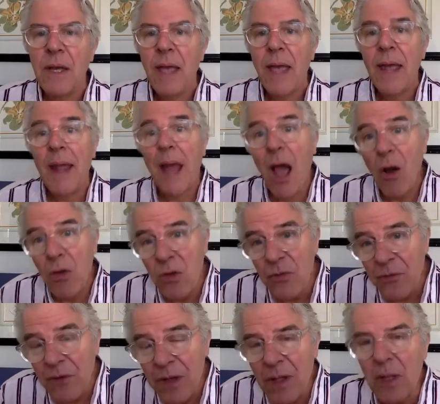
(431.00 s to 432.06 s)
And how you
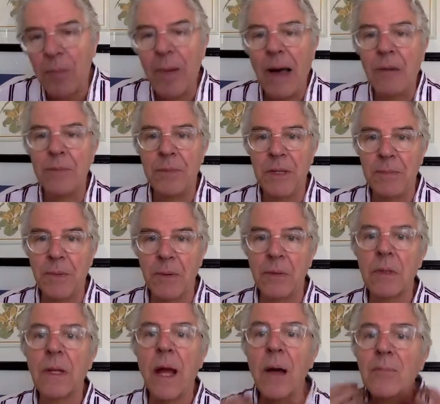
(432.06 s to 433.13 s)
feel about
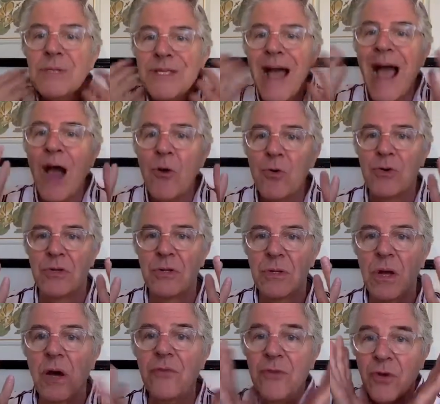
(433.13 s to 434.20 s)
people comes out
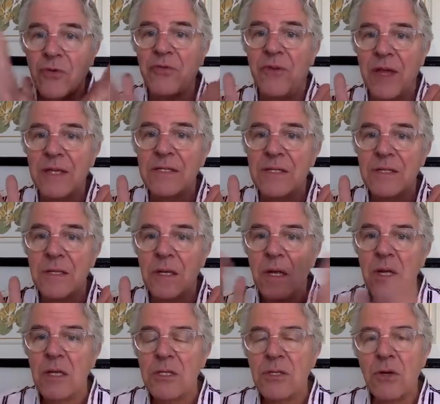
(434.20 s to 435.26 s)
of your face.
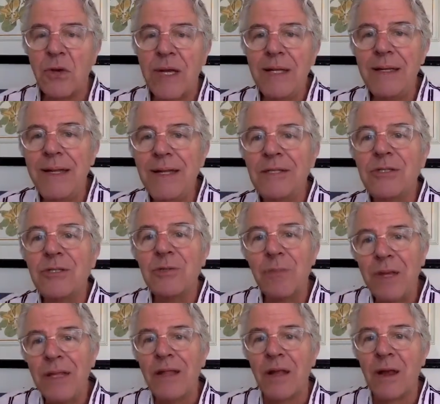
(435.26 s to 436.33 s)
So it needs to
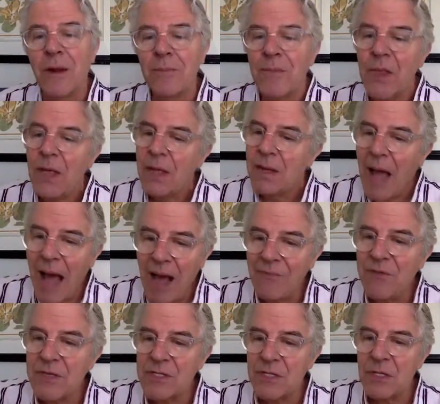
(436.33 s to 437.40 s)
be there.
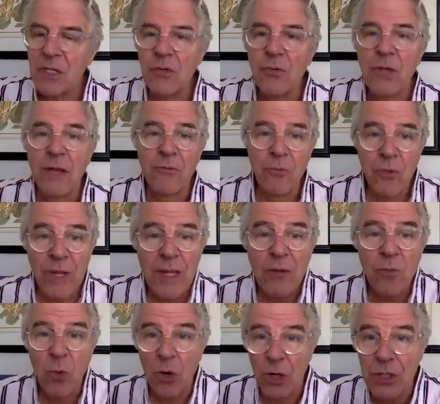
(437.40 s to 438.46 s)
Obviously, you can read
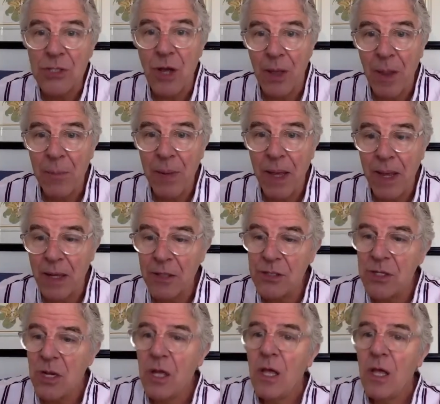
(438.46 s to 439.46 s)
words on the page.